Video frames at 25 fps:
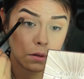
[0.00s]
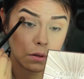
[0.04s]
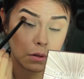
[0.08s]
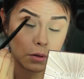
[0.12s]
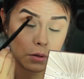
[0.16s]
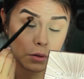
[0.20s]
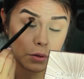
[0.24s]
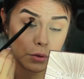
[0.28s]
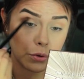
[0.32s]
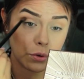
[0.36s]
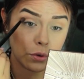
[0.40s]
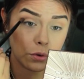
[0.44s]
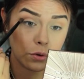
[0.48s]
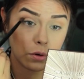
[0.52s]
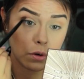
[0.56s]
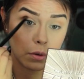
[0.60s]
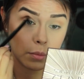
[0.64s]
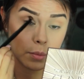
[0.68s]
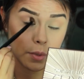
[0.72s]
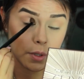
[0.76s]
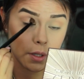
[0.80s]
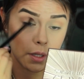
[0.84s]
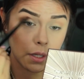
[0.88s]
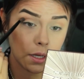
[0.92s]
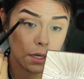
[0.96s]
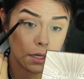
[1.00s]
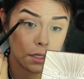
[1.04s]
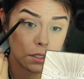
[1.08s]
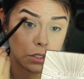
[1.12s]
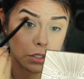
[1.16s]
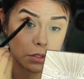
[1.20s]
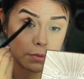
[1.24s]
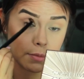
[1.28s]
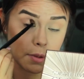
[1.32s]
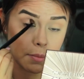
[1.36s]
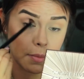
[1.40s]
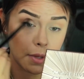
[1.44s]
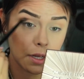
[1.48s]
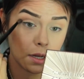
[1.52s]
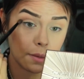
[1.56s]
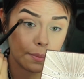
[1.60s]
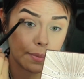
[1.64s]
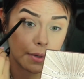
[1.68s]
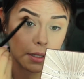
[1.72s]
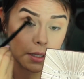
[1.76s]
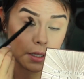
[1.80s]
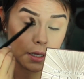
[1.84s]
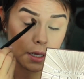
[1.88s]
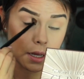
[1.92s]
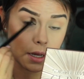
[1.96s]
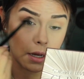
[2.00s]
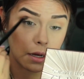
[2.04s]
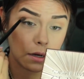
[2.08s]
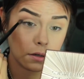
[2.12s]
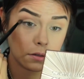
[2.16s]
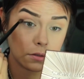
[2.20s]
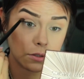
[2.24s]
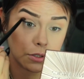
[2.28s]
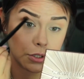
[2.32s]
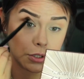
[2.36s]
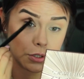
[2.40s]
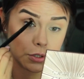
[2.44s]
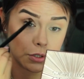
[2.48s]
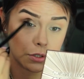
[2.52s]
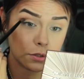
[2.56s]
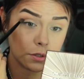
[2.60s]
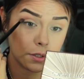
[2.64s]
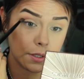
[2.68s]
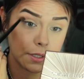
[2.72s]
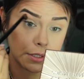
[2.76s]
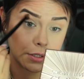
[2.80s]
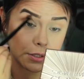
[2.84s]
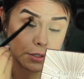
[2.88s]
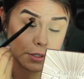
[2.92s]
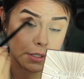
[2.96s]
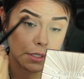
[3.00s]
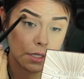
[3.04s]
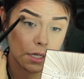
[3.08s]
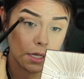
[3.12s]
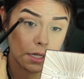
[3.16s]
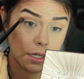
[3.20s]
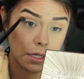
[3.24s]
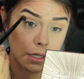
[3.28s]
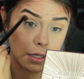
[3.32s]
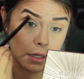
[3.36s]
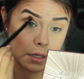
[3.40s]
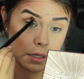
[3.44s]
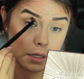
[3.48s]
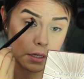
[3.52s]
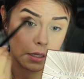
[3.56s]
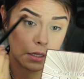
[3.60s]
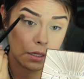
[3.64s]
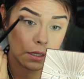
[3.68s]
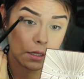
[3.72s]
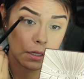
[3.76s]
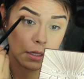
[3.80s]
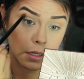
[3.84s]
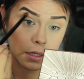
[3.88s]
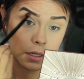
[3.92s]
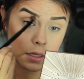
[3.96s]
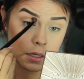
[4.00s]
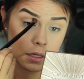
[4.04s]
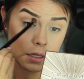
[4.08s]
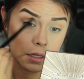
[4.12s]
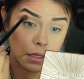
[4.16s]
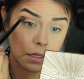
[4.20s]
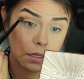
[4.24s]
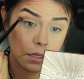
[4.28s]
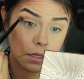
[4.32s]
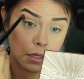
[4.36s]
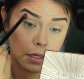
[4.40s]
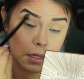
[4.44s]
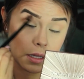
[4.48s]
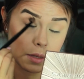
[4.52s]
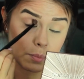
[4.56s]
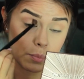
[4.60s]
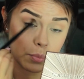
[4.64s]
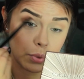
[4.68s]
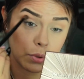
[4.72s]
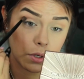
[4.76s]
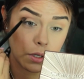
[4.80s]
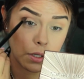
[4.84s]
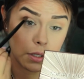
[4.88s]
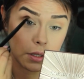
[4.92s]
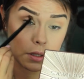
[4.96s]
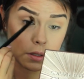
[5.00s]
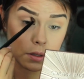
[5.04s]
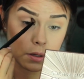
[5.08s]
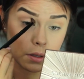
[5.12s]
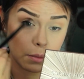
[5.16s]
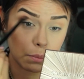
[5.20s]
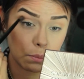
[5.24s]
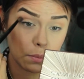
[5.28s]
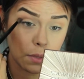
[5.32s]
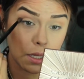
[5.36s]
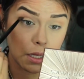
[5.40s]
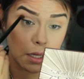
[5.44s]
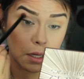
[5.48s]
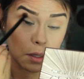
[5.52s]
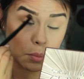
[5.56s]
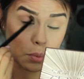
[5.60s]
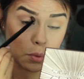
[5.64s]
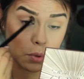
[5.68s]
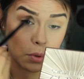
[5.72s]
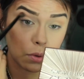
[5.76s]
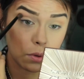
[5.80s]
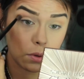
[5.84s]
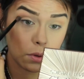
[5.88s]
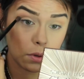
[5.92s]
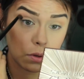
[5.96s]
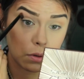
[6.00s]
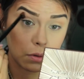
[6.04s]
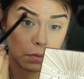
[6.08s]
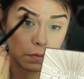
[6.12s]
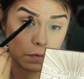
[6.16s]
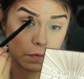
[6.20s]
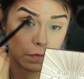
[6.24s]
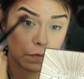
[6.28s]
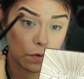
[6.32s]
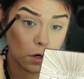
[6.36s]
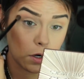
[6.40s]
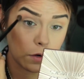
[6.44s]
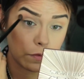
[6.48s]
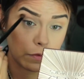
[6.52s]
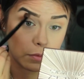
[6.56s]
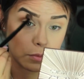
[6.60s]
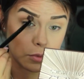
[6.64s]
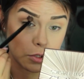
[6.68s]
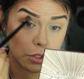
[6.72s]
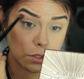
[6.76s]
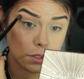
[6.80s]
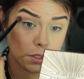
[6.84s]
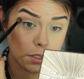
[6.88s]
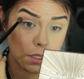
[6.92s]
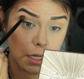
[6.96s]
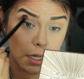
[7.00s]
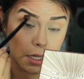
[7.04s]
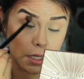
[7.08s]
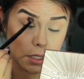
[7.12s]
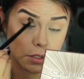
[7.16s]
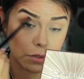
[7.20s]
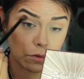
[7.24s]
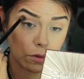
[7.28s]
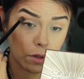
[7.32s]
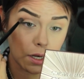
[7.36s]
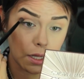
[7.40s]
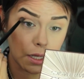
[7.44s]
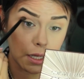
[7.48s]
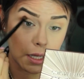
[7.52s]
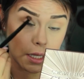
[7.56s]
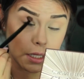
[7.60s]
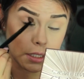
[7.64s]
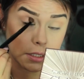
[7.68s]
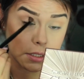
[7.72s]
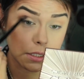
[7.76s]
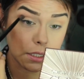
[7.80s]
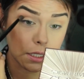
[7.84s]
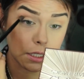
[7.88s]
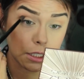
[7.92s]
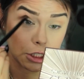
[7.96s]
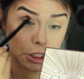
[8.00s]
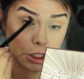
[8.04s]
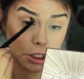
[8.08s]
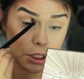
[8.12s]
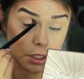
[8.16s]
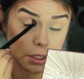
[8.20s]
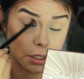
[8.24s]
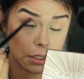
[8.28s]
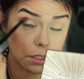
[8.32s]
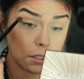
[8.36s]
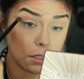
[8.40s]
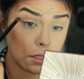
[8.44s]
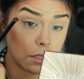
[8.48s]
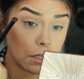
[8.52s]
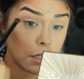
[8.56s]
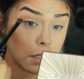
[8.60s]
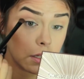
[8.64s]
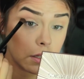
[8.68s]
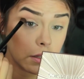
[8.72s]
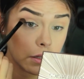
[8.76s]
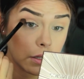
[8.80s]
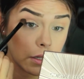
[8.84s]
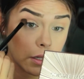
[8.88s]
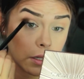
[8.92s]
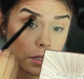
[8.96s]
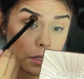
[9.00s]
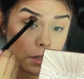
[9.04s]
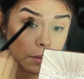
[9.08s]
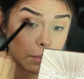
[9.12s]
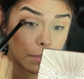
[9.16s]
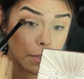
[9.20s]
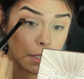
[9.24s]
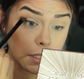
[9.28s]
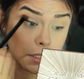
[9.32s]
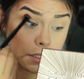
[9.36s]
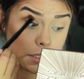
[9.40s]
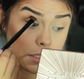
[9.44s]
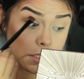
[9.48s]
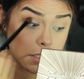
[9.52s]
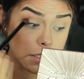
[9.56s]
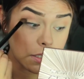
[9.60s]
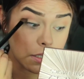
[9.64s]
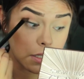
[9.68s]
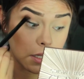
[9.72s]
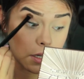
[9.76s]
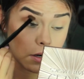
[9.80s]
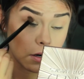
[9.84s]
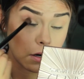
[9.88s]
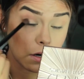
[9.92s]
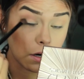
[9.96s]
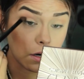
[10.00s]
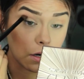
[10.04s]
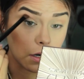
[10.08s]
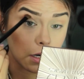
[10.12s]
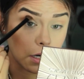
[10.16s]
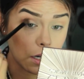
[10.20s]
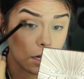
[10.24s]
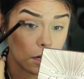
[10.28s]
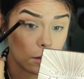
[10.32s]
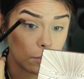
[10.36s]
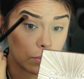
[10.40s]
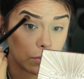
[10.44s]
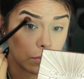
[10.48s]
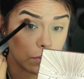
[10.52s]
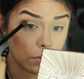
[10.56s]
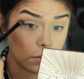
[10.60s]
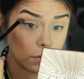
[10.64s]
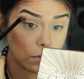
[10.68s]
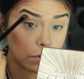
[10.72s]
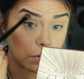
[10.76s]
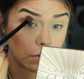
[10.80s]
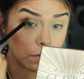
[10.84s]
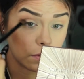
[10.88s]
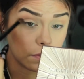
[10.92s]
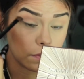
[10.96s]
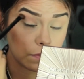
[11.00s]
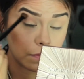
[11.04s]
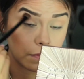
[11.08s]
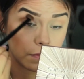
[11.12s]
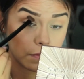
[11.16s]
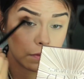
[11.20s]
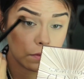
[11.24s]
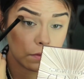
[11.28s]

Normally I do my makeup on the couch in Josiah and put the makeup far from Josiah so that he can't touch it, because there are a couple